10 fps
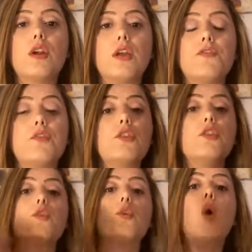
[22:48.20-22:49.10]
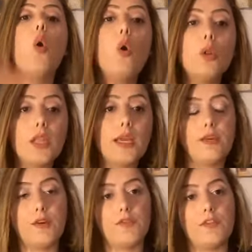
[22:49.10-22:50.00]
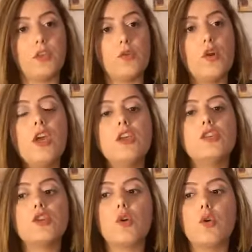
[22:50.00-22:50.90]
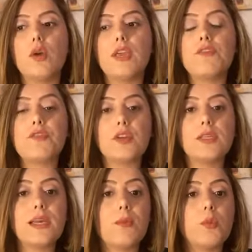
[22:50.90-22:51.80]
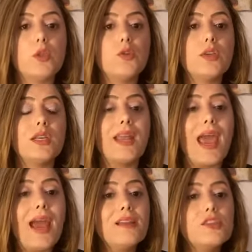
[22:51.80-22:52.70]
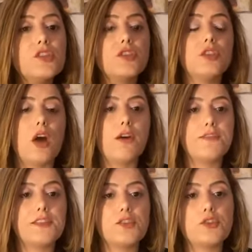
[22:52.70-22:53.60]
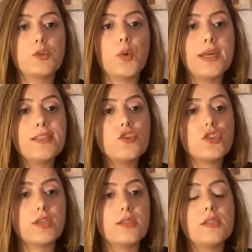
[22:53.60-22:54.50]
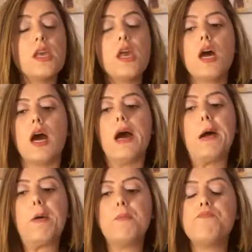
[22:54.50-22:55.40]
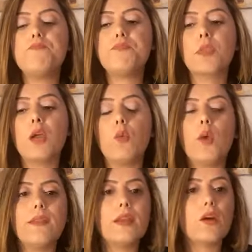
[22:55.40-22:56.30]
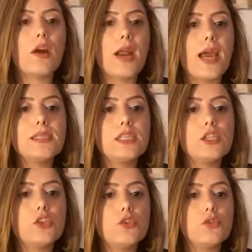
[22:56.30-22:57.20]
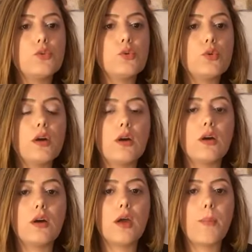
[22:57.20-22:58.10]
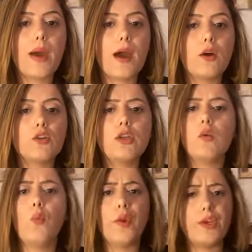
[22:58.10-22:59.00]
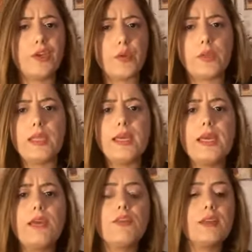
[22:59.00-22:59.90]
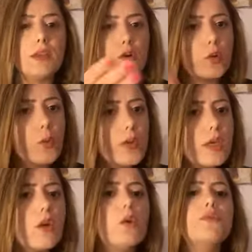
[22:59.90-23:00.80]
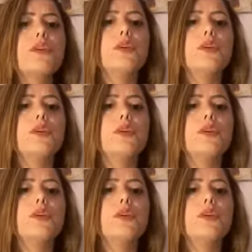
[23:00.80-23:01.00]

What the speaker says: for your whole interview. So if, for example, you cannot answer the officer's question when they are asking you about where you live, like they are going over your